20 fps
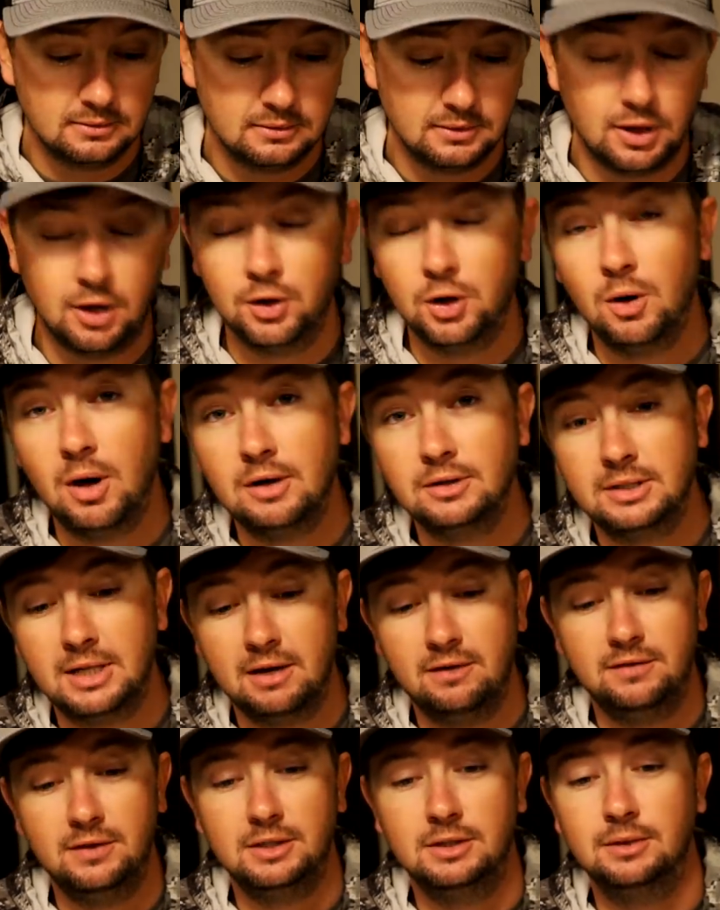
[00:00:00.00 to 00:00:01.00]
Y'all know I'll
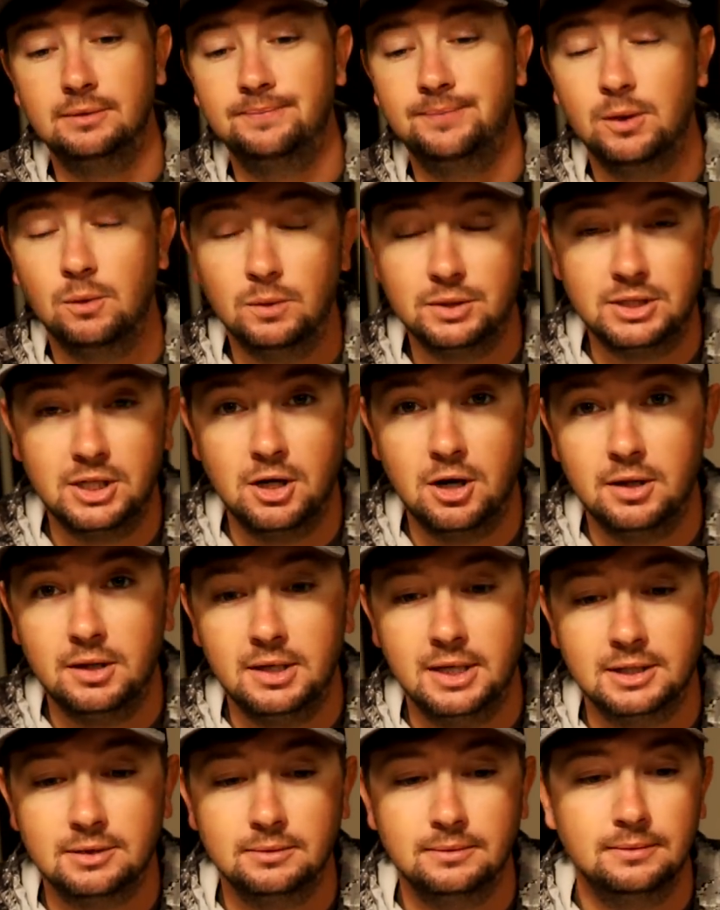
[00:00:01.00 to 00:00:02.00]
stay fishing. We'll see y'all in
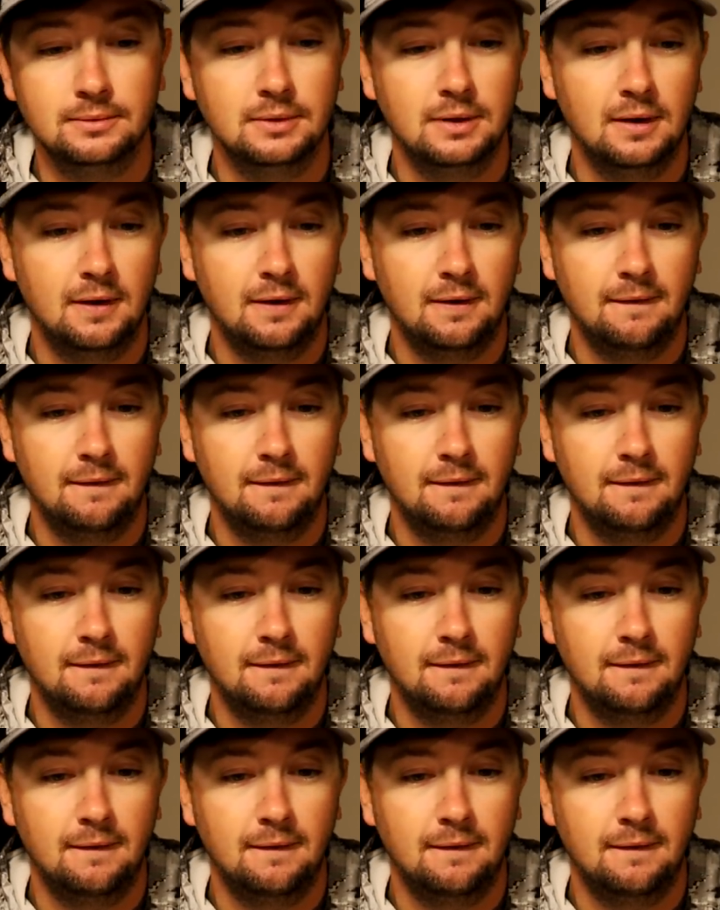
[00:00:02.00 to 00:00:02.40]
the next one.